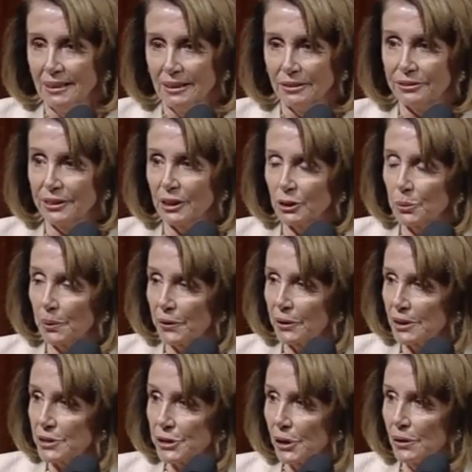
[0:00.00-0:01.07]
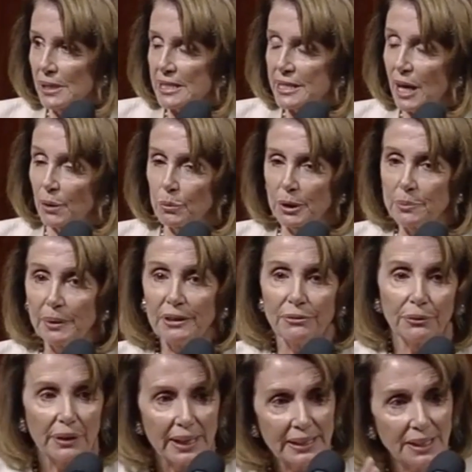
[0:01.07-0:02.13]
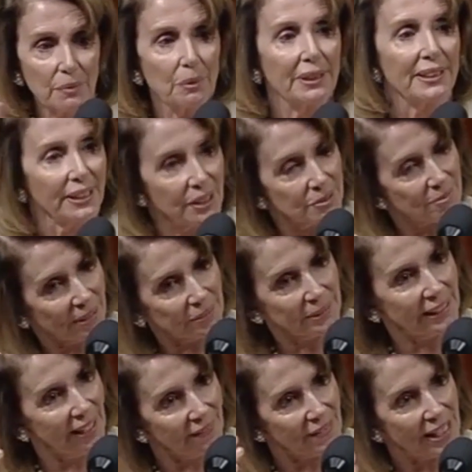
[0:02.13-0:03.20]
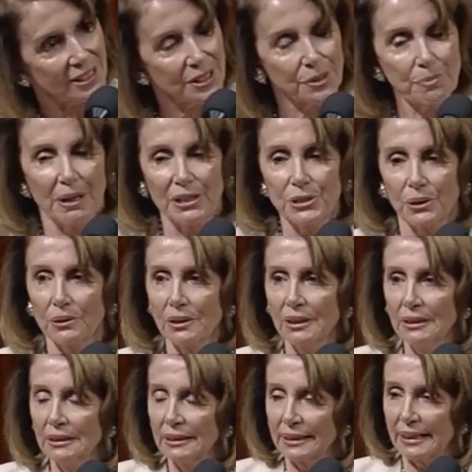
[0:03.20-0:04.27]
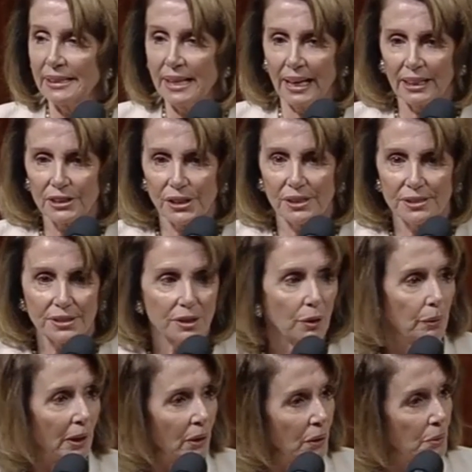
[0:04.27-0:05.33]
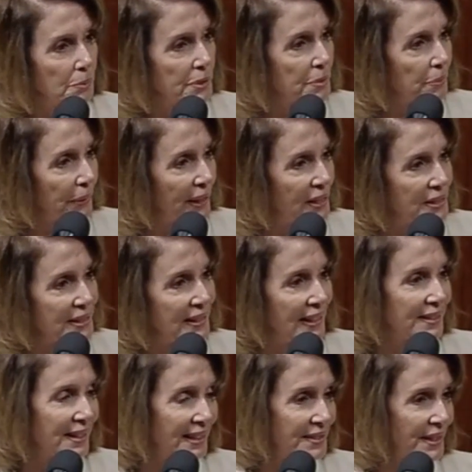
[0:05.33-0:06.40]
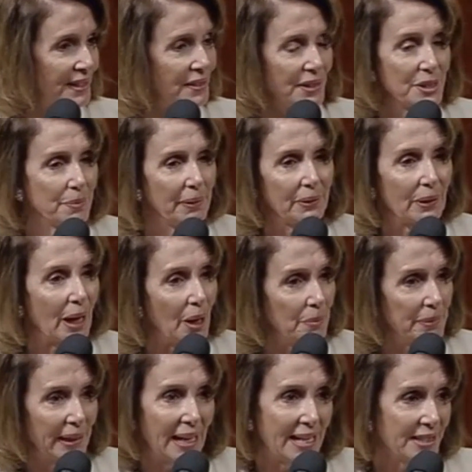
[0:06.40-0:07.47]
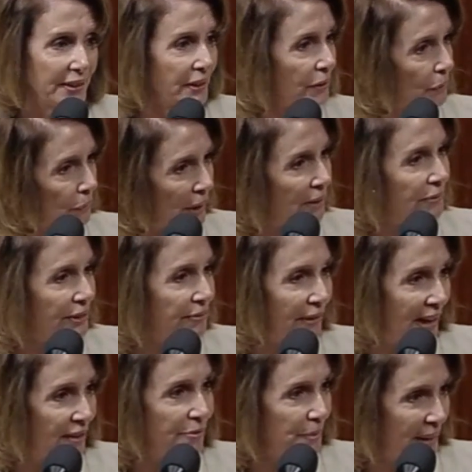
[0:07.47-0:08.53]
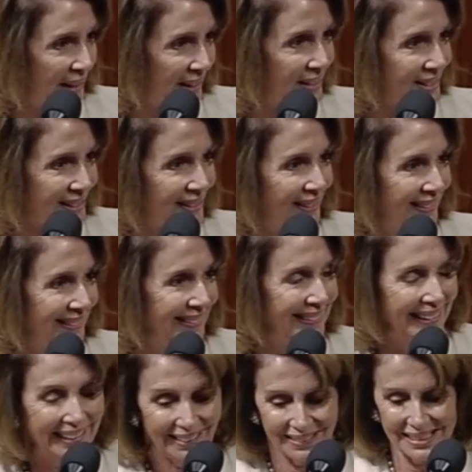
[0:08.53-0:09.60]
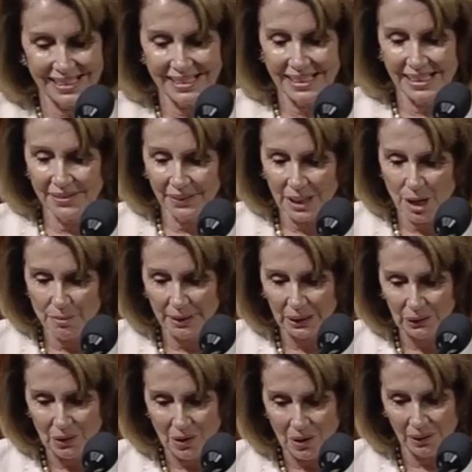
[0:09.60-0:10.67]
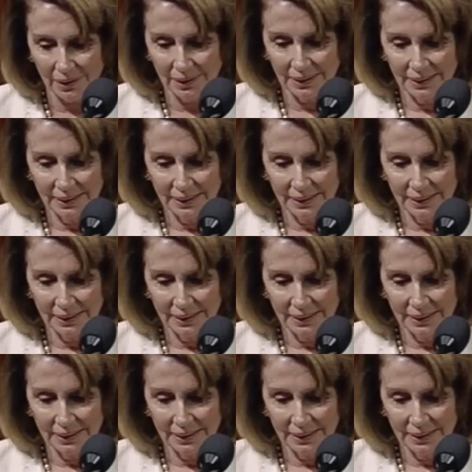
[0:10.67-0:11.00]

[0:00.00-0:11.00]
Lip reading: filled with concern, as I would be for anyone here, but we have that special connection, so our hopes and prayers, and I said to the speaker, I'll be asking you every 5 minutes, how is Steve coming along?